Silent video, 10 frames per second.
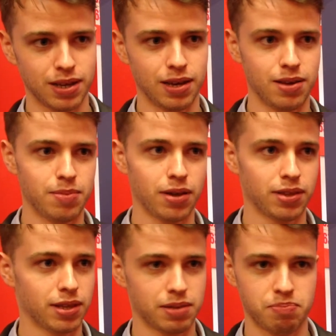I
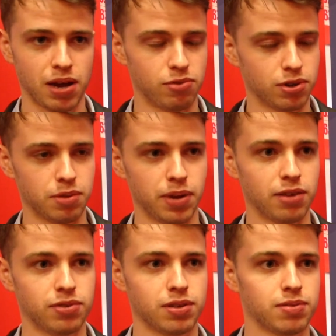think everyone could
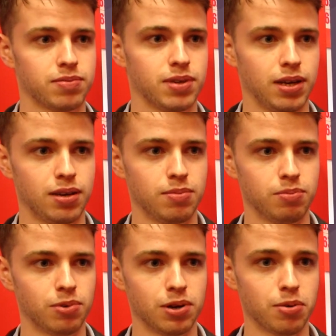benefit.
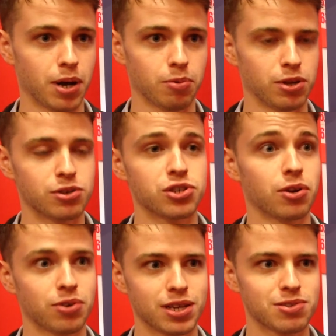No matter what your
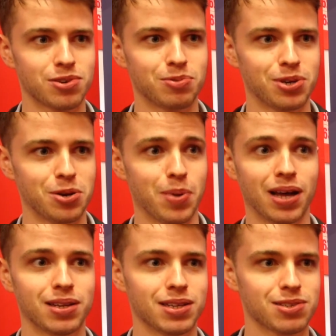genre is, or what your
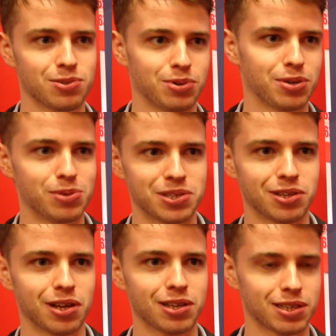band is, or what your
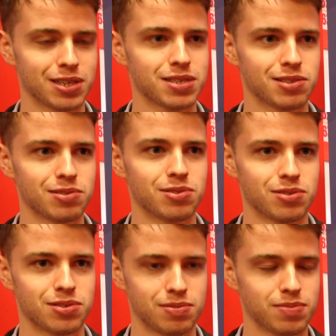musical outlook is,
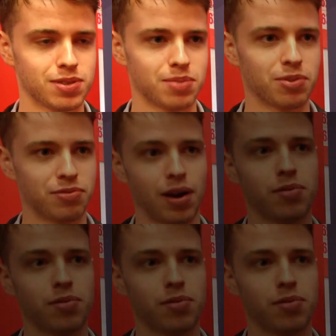there's something for